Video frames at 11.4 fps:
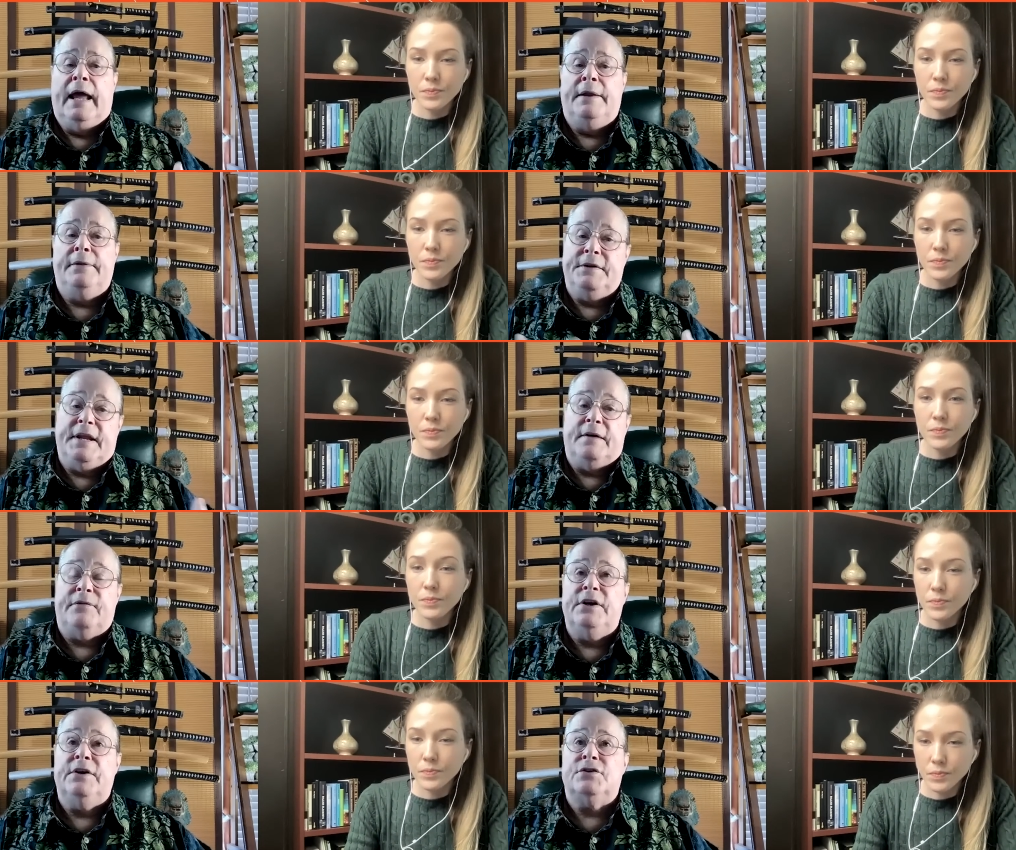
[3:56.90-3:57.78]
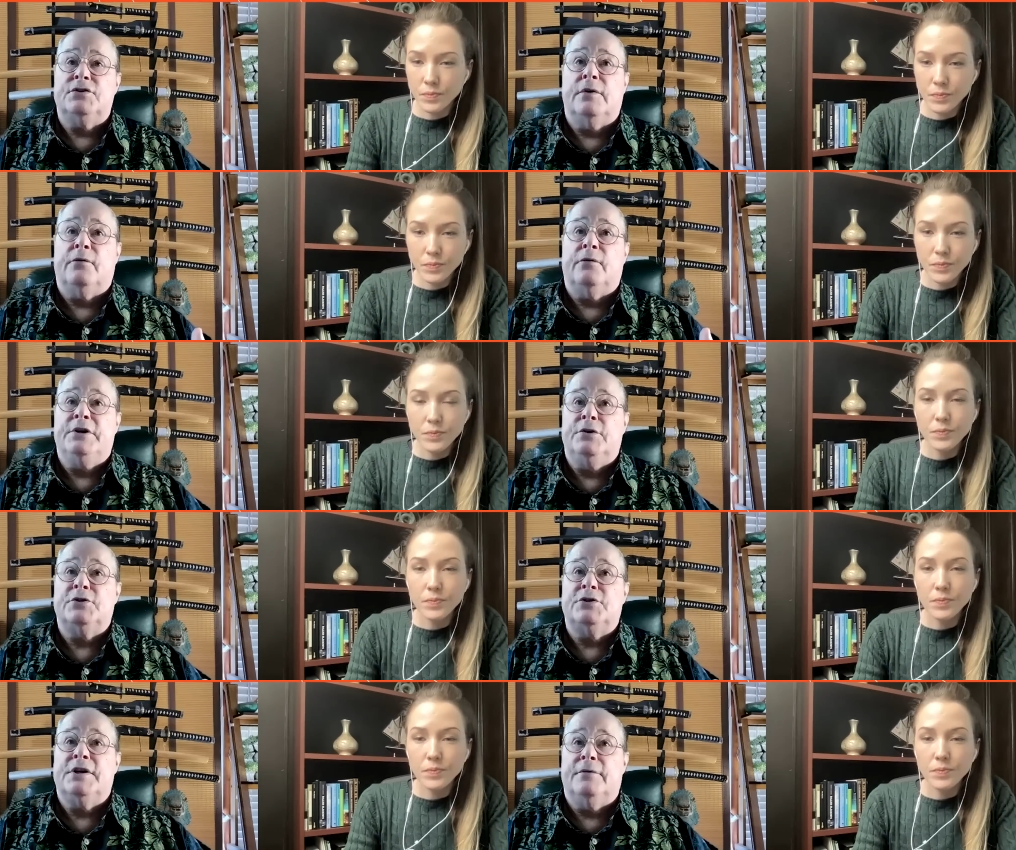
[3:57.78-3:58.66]
Speaker 1: And the definition of
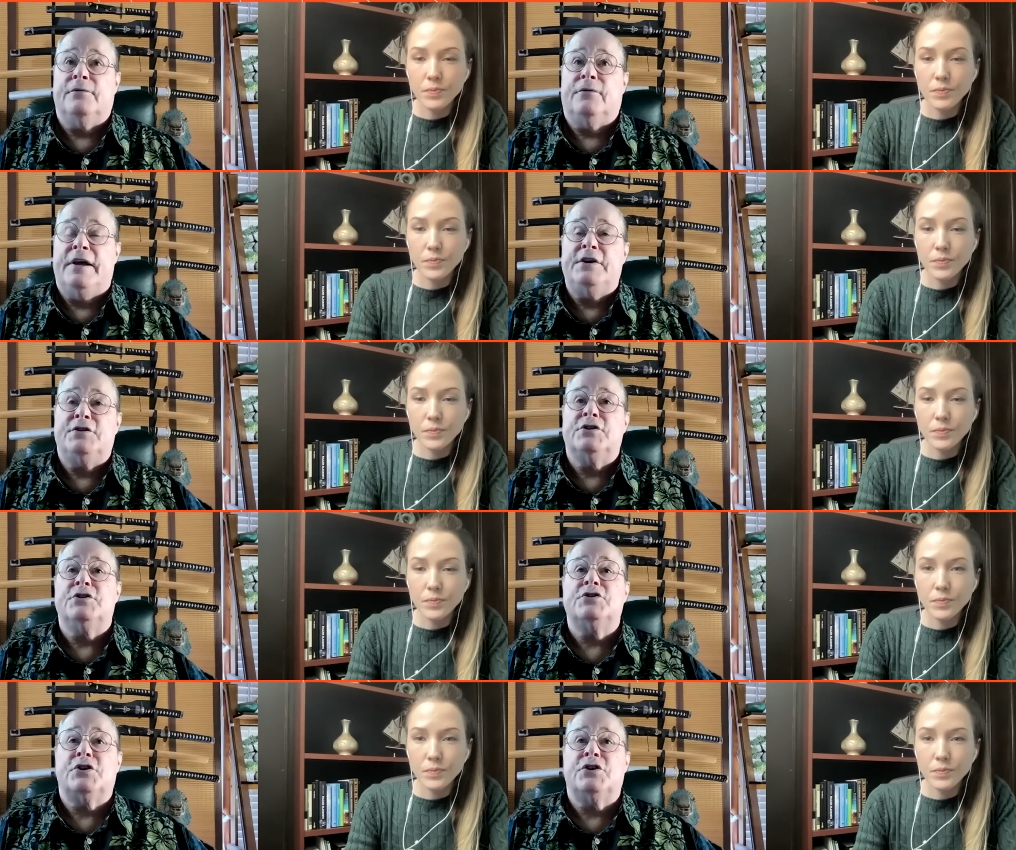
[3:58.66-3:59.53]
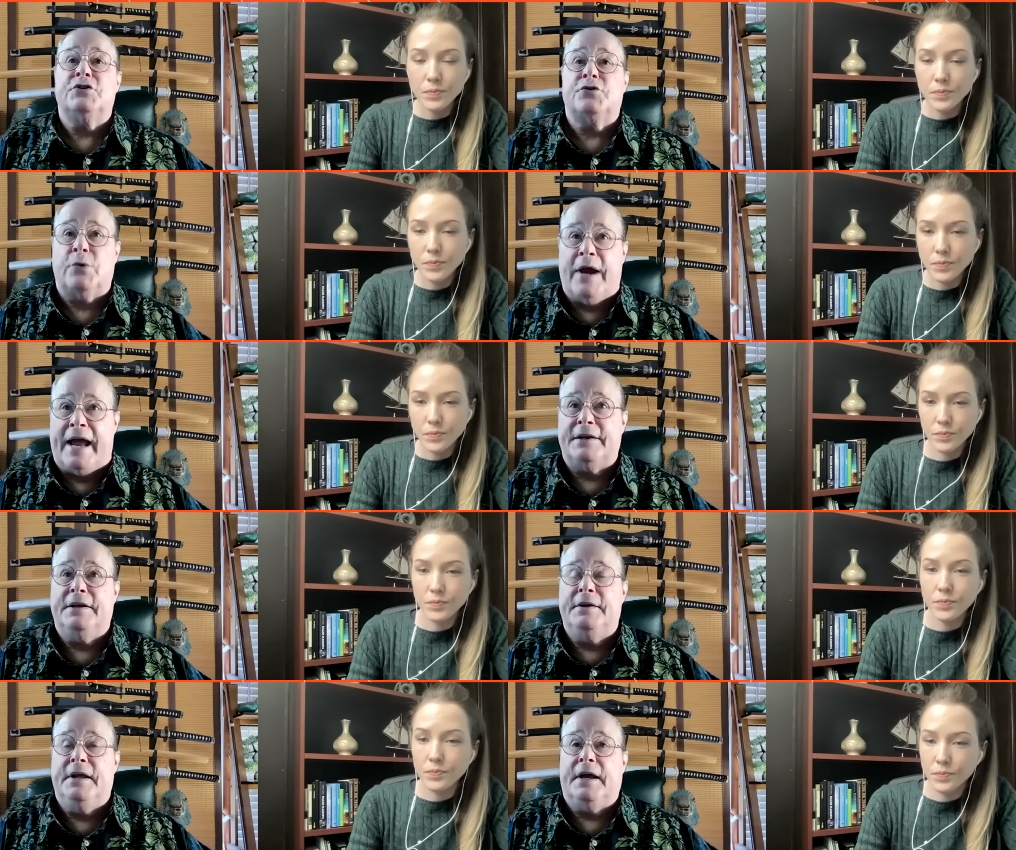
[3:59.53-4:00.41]
reducing inflation is
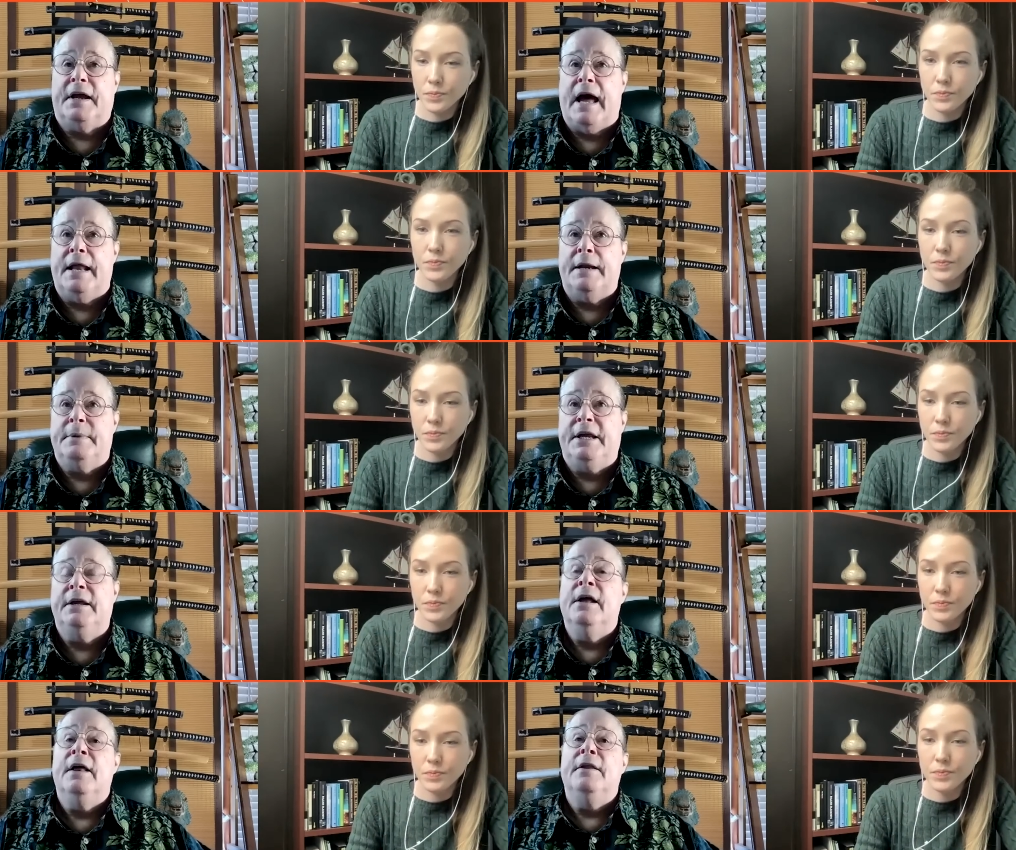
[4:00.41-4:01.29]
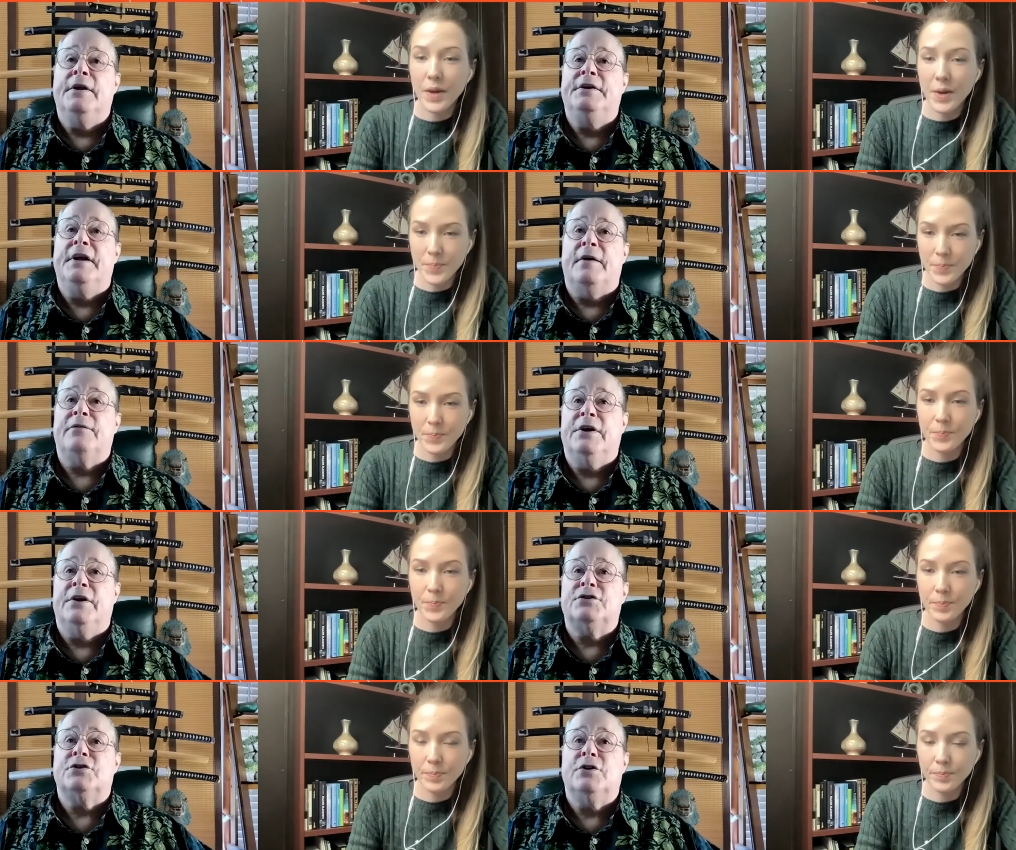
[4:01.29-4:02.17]
contracting the economy. The
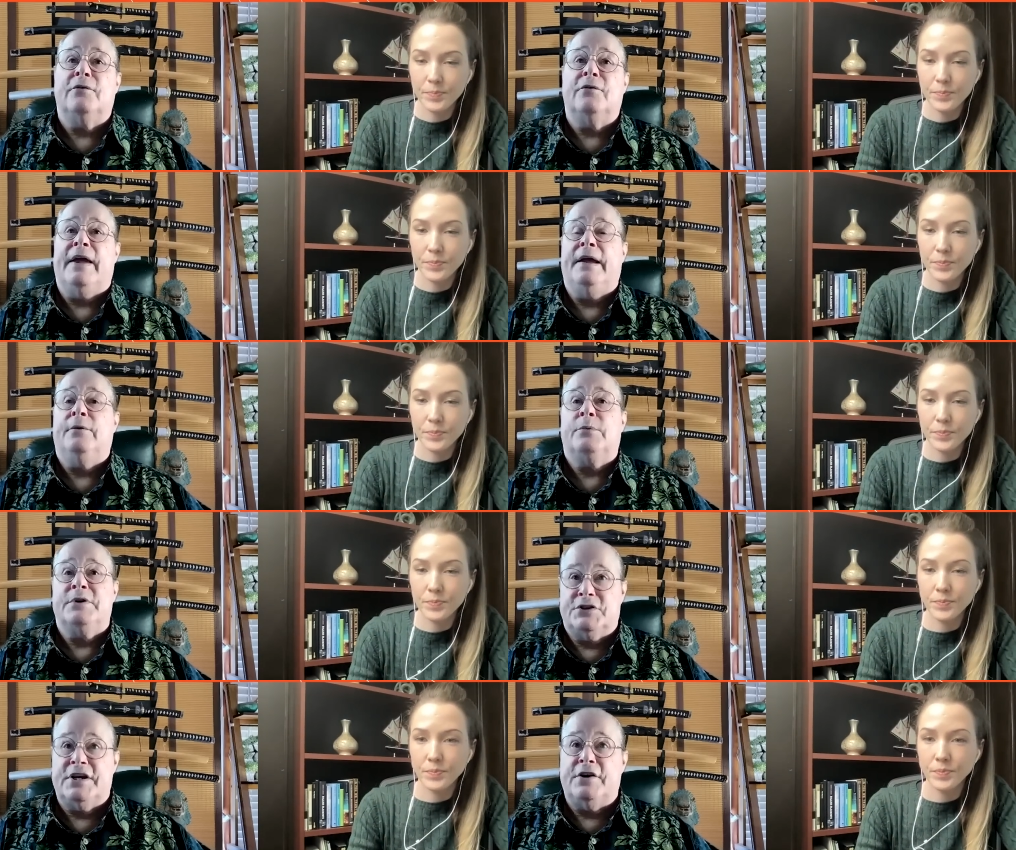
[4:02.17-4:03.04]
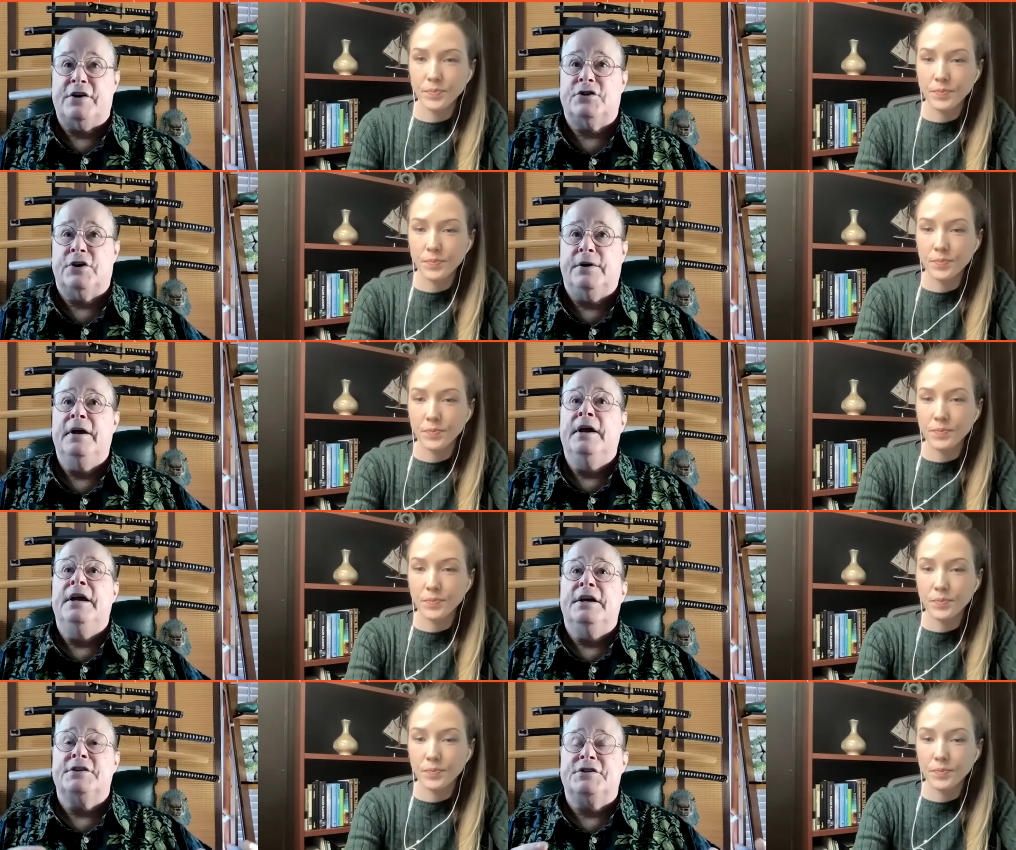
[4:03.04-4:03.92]
definition of a recession
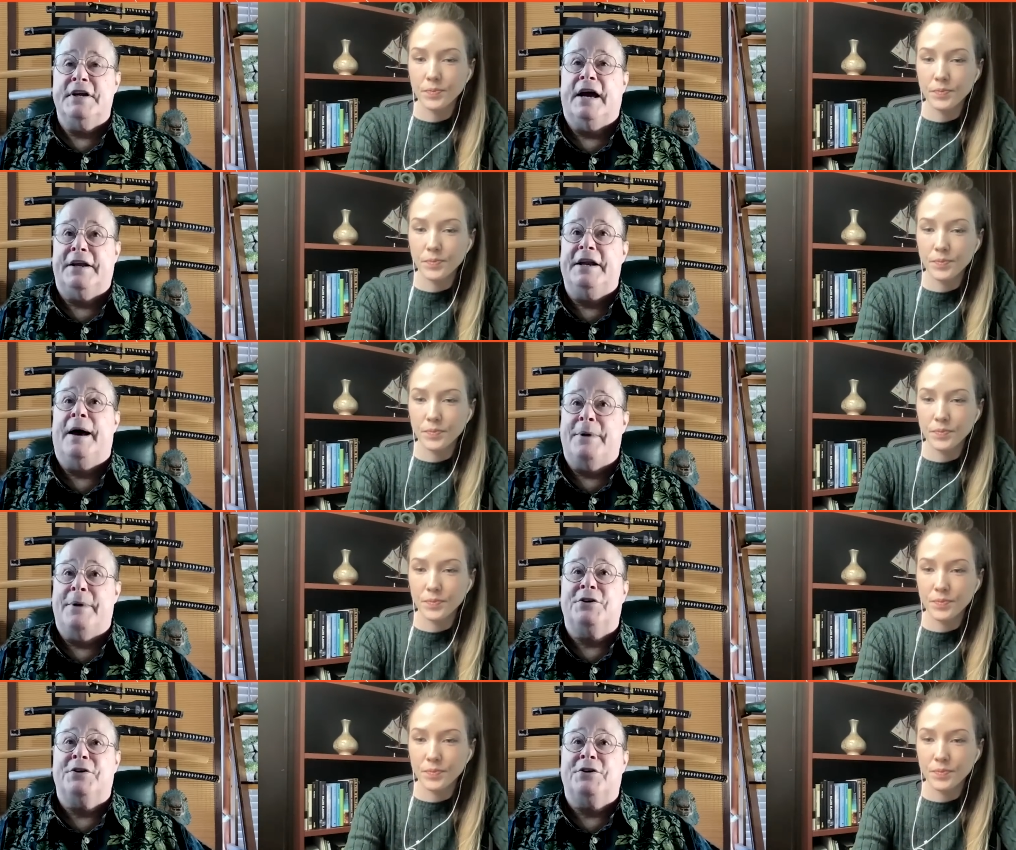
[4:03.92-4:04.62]
is an economic